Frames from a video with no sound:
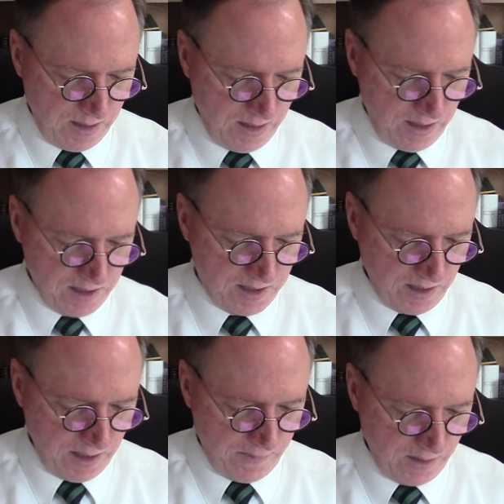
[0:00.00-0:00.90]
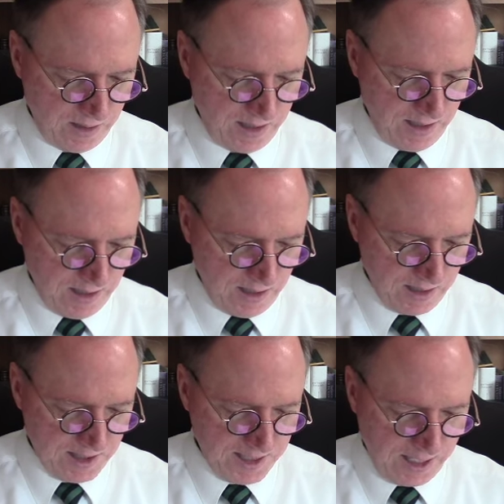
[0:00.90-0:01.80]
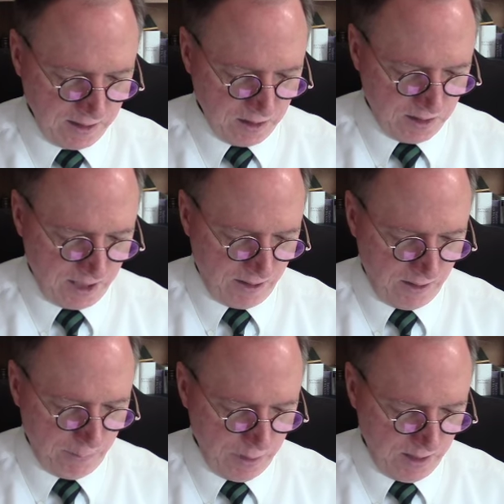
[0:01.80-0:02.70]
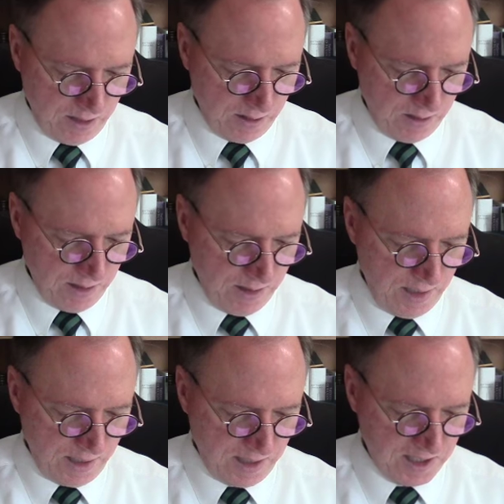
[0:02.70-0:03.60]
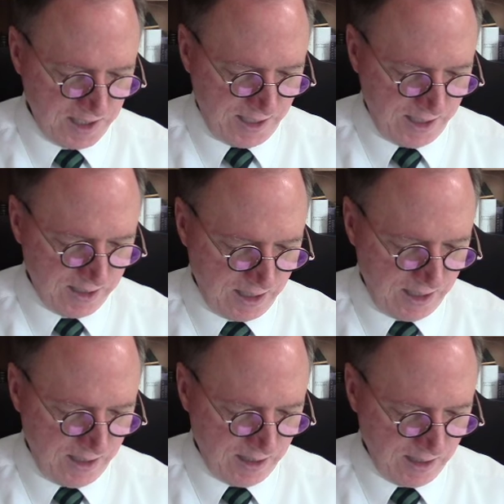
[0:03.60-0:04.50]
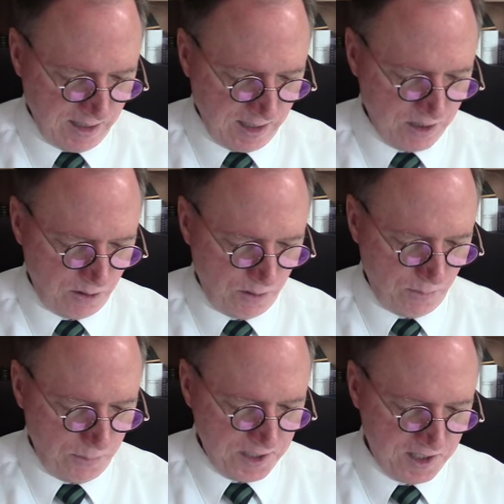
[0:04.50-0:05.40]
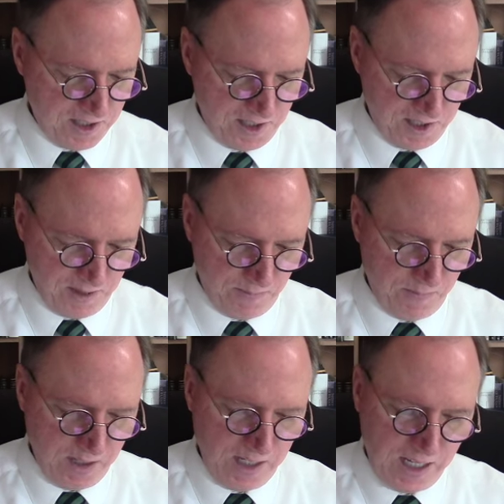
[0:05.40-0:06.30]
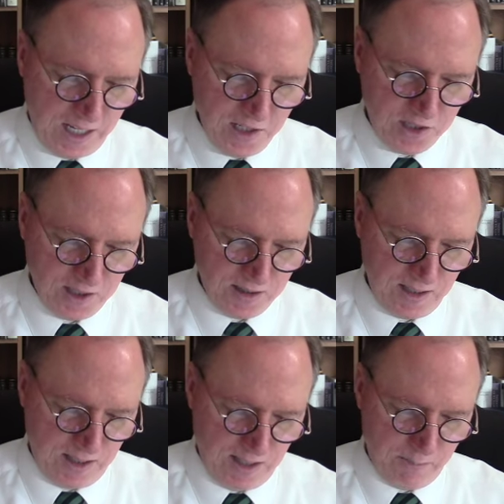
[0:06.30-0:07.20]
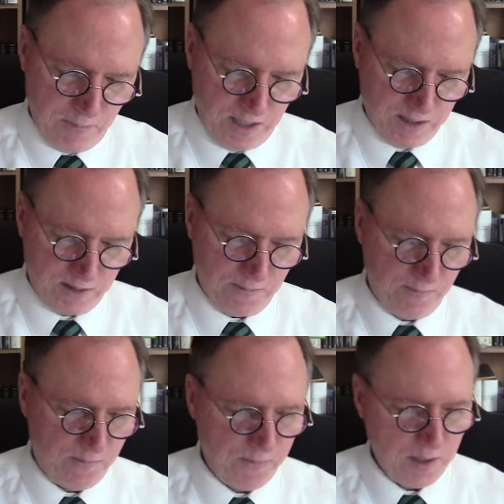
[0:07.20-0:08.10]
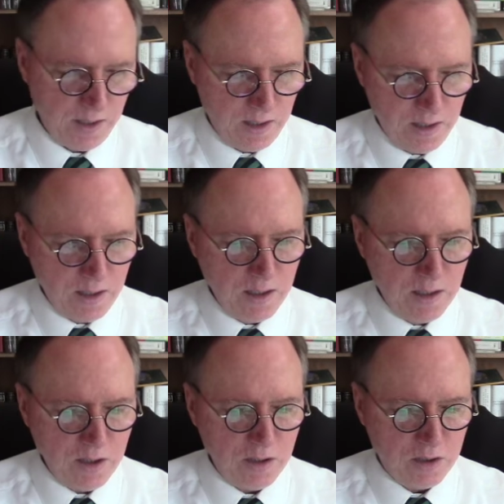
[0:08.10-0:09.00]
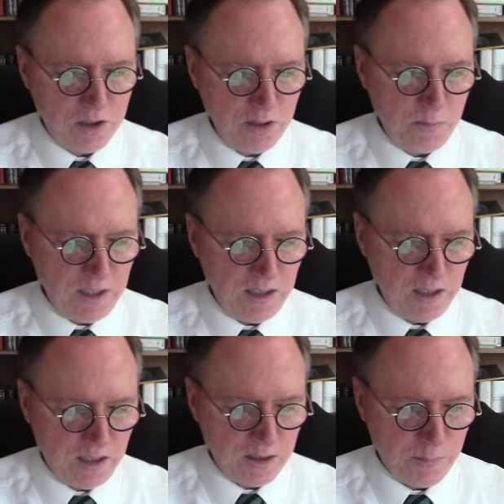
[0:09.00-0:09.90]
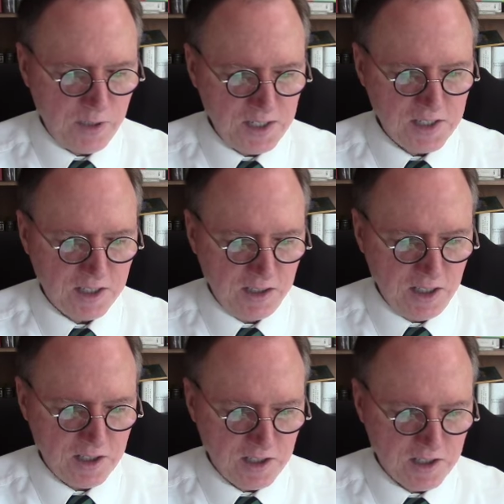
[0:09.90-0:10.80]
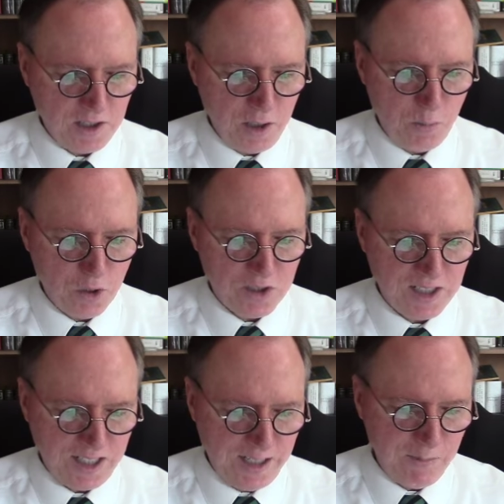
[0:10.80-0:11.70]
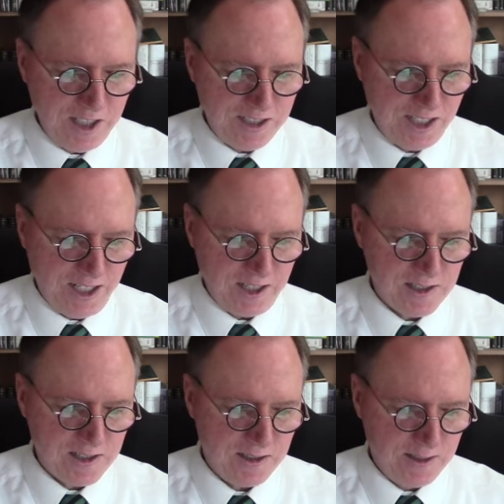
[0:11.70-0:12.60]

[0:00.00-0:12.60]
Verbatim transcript: He is delivering a salutary blow against anti-intellectual mysticism, ancient and modern. There could be, under present conditions, no more timely text.